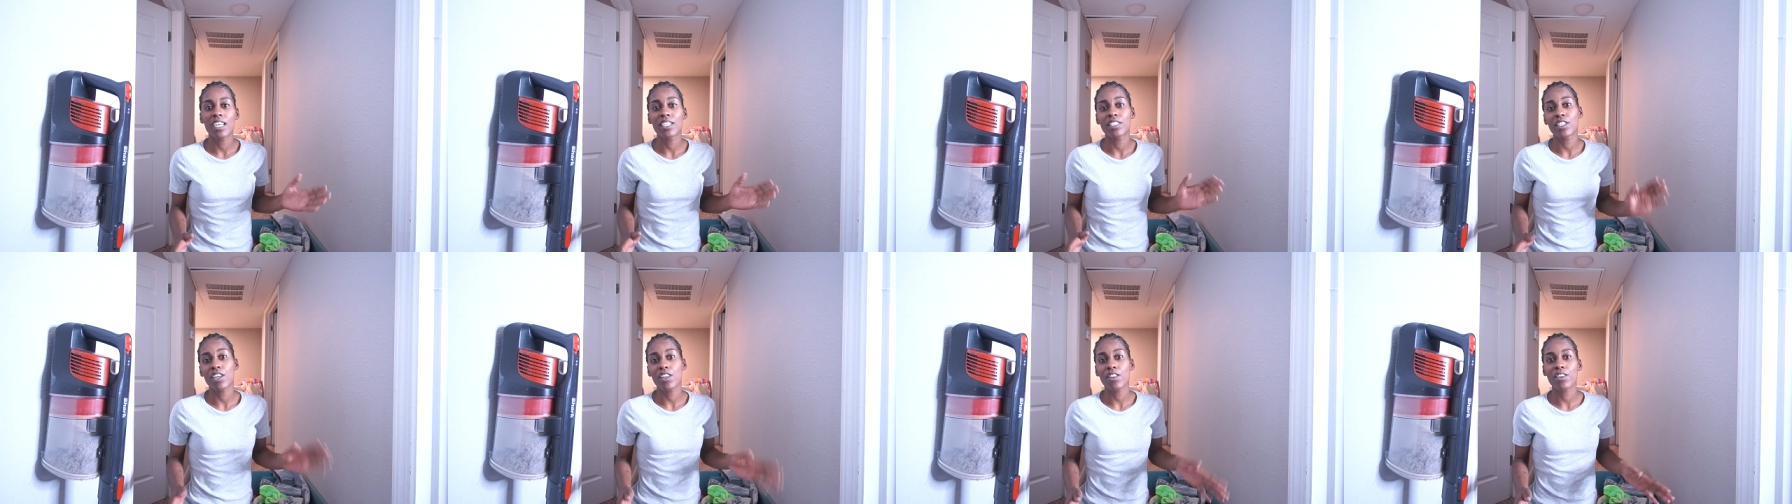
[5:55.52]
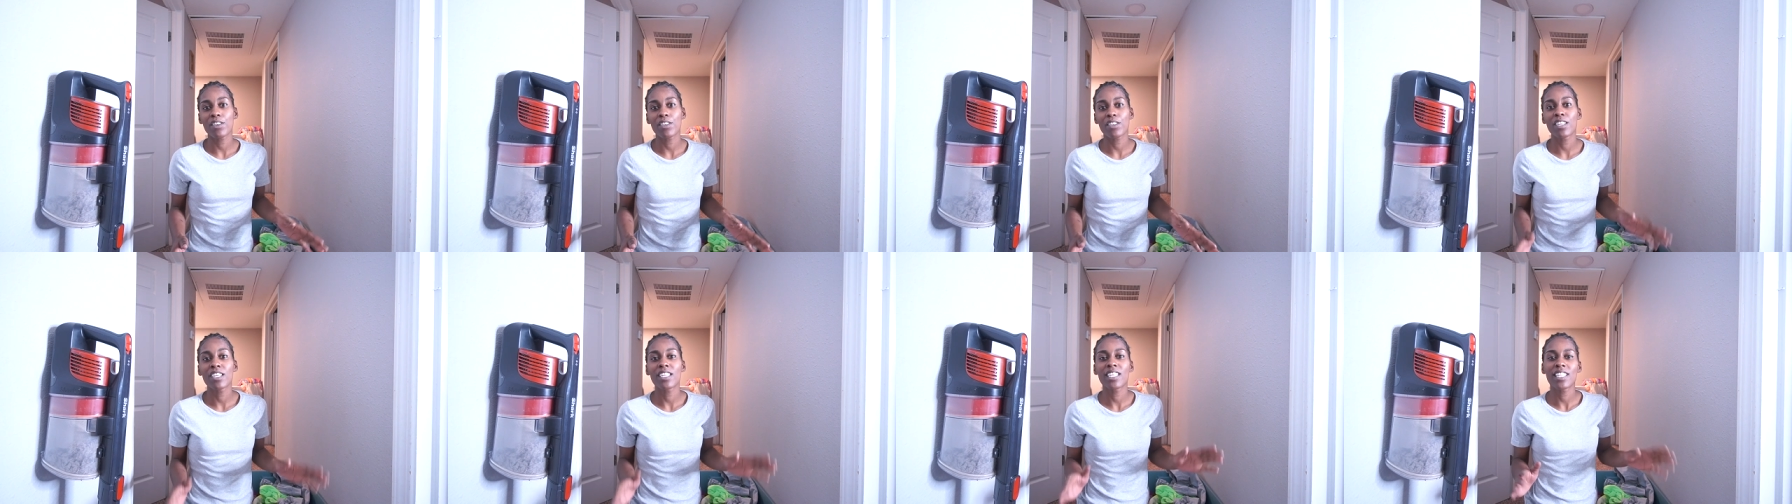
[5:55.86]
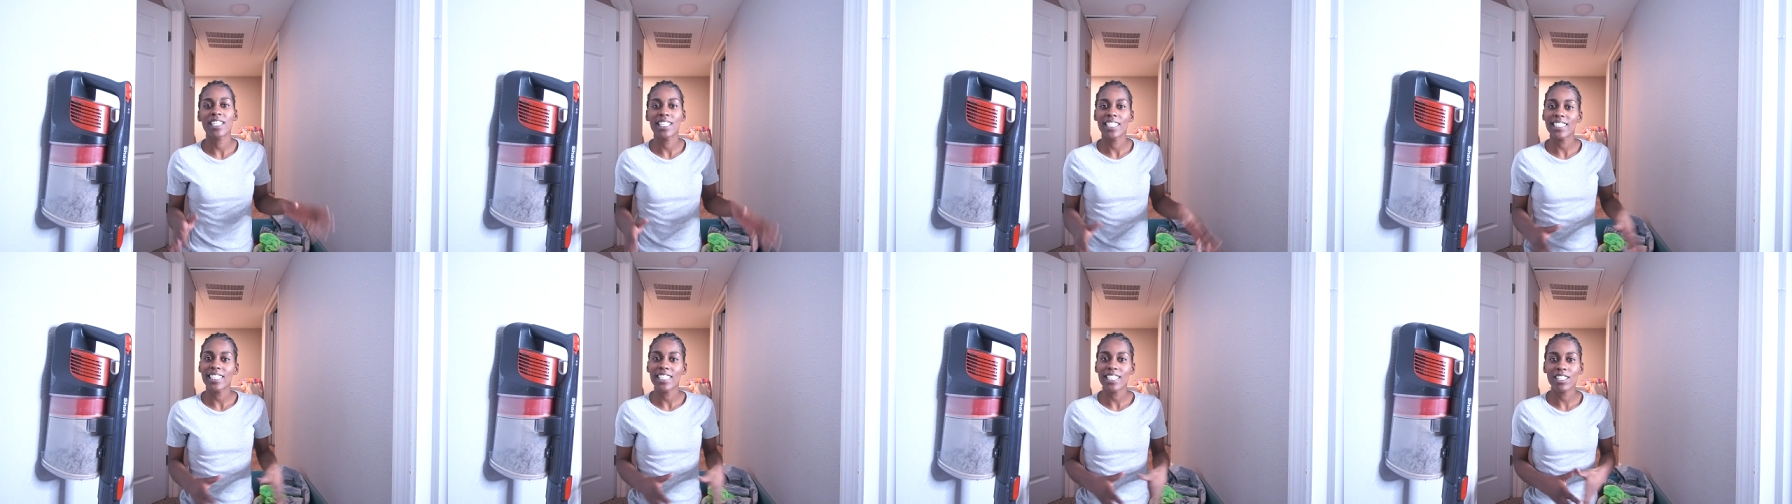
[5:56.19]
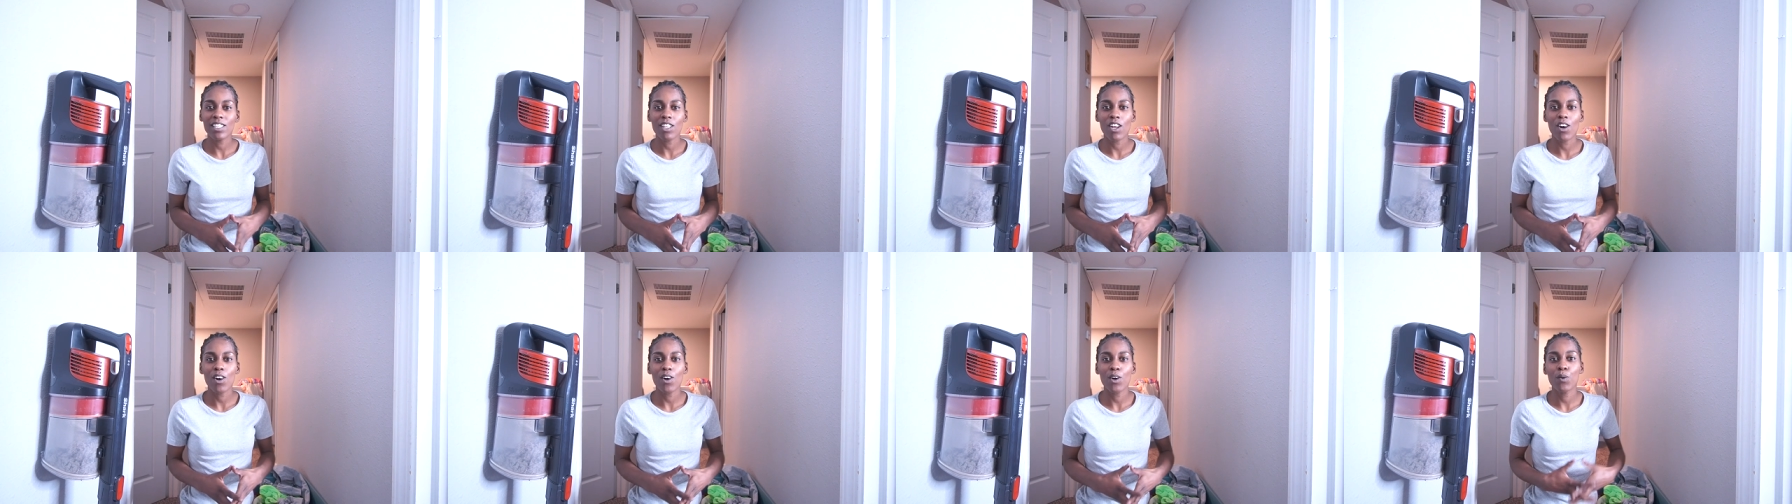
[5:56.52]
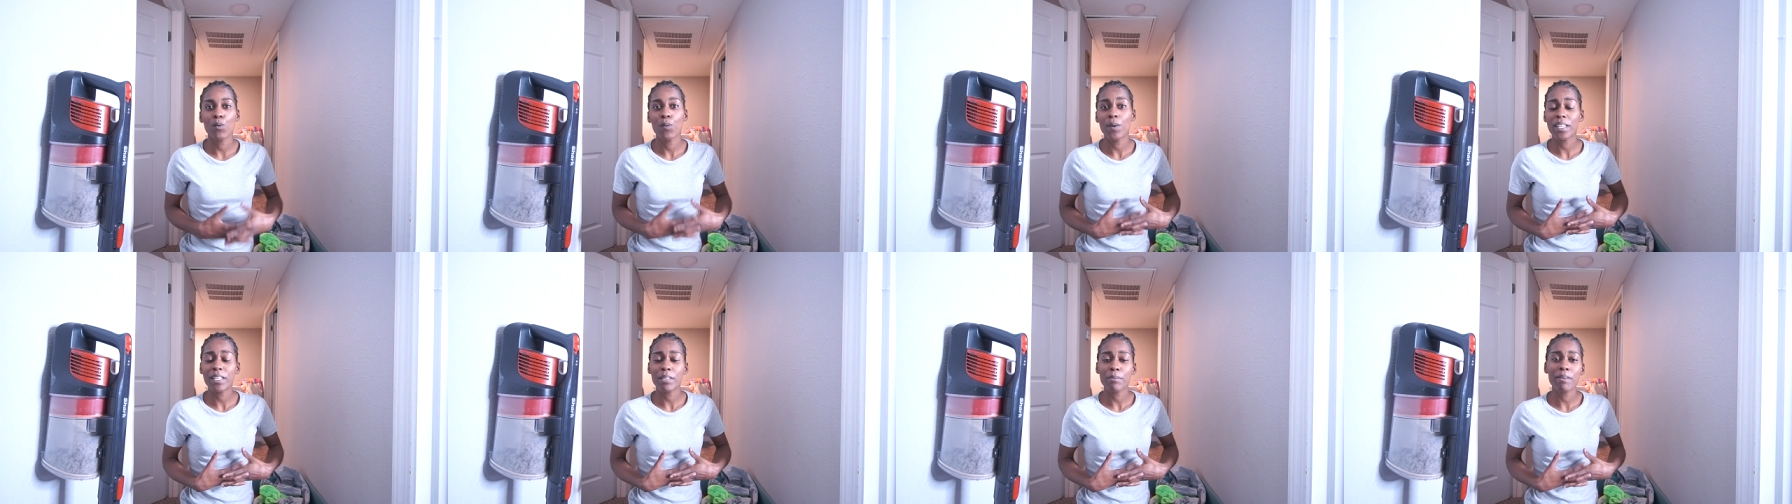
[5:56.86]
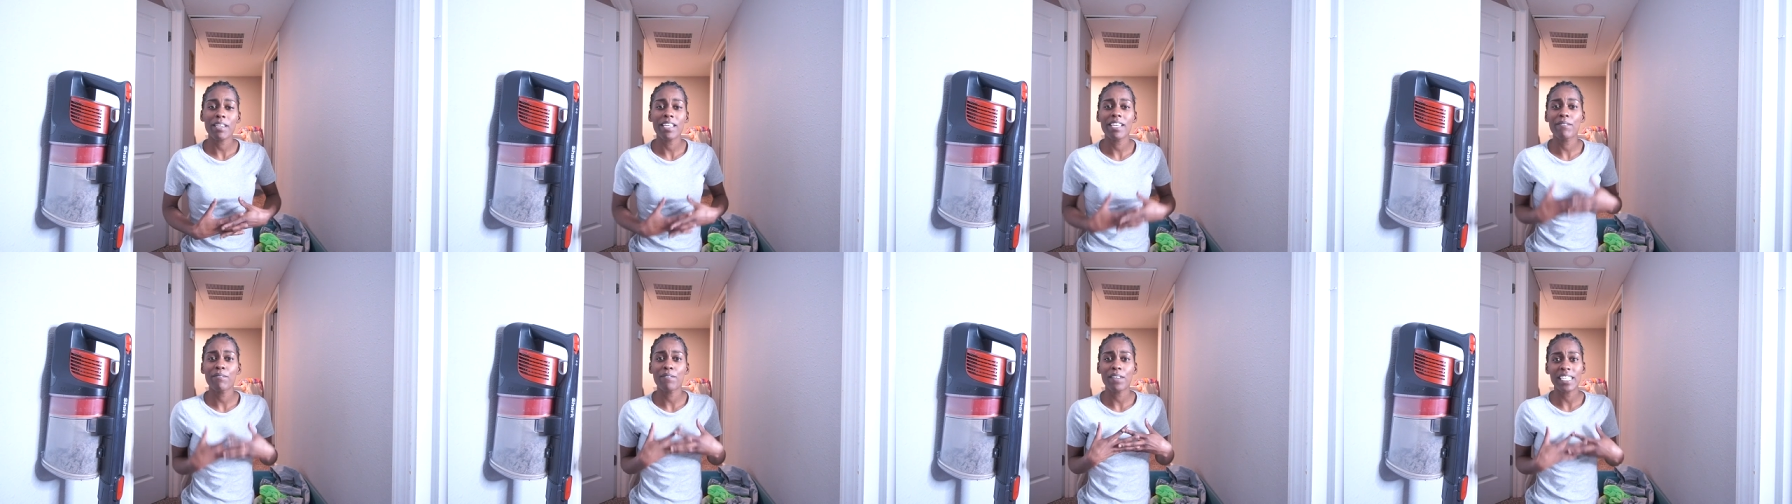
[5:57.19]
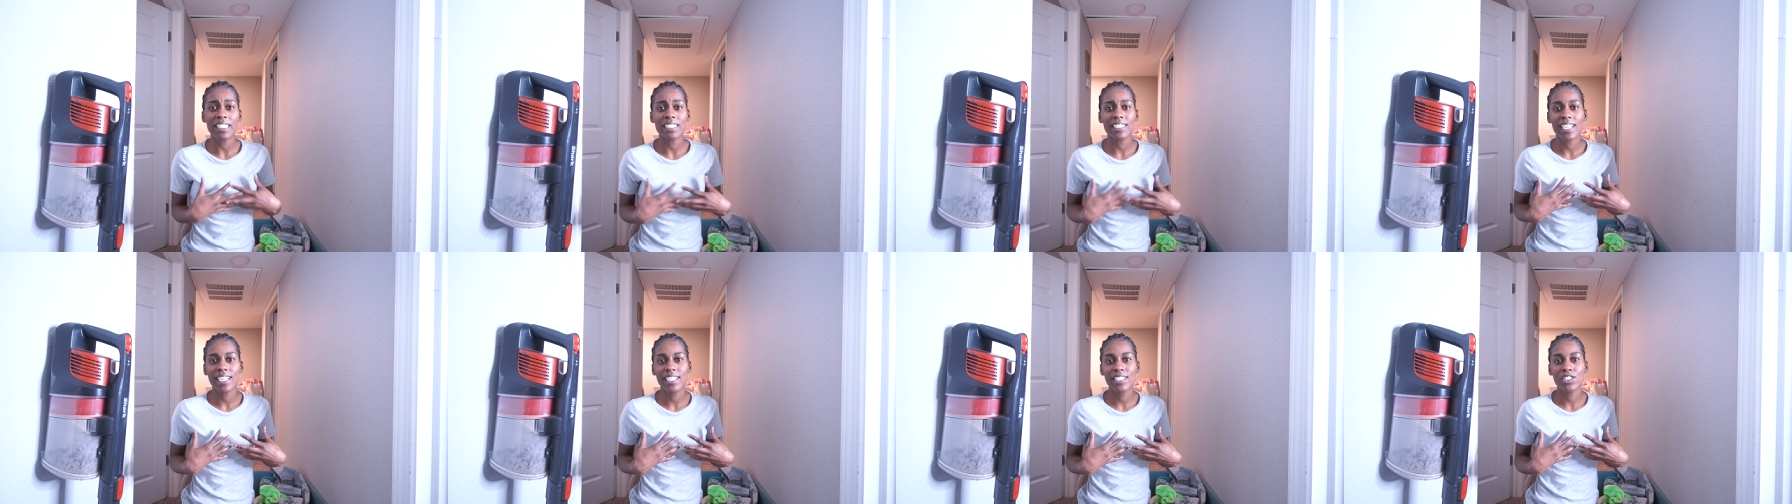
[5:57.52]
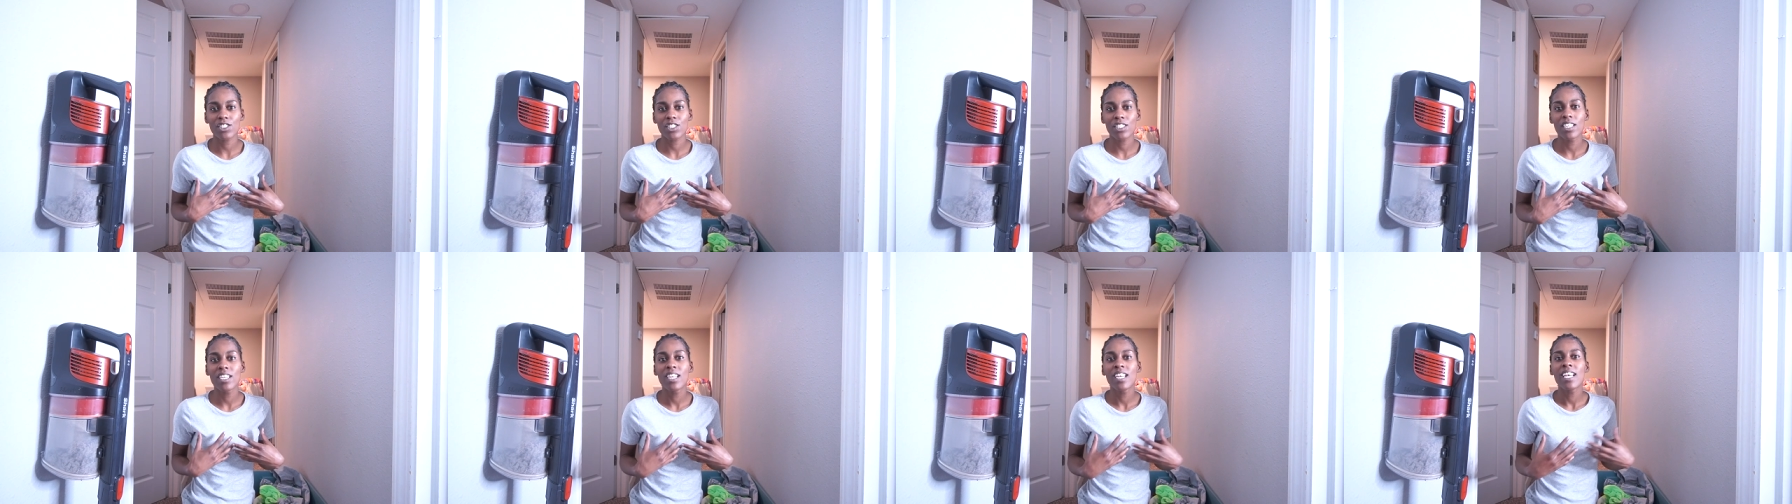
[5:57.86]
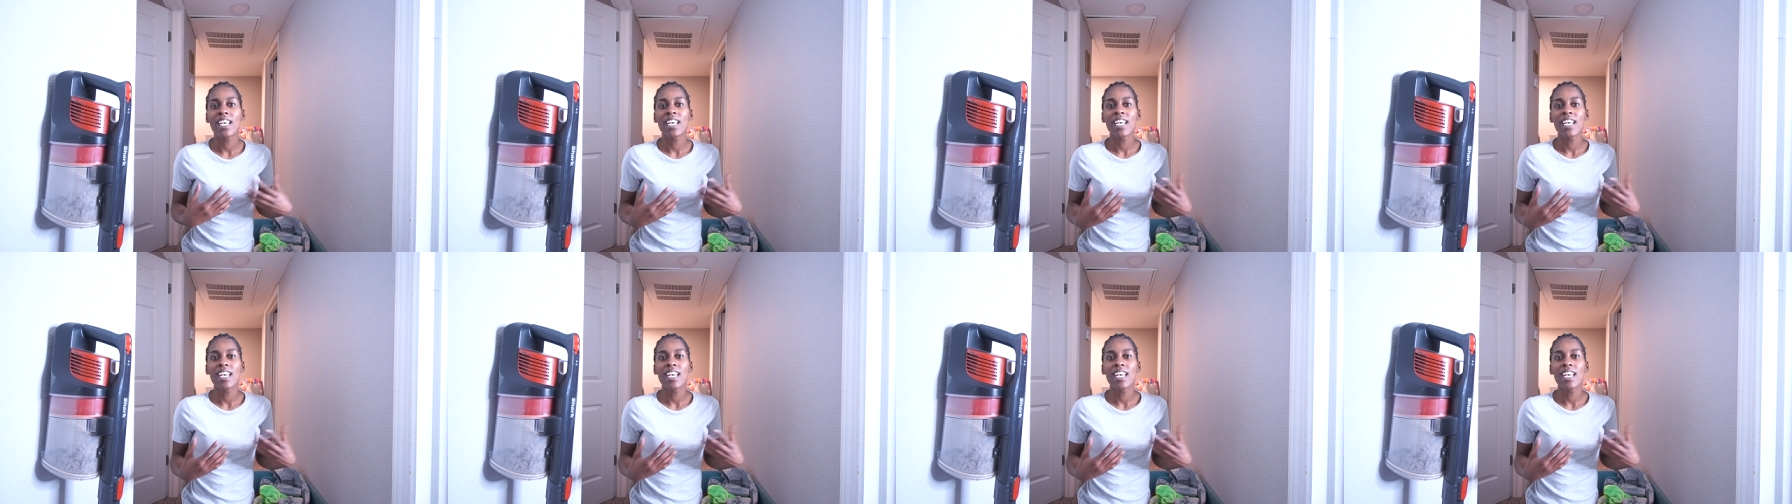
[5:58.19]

another cleaning vlog with me, Vantazia.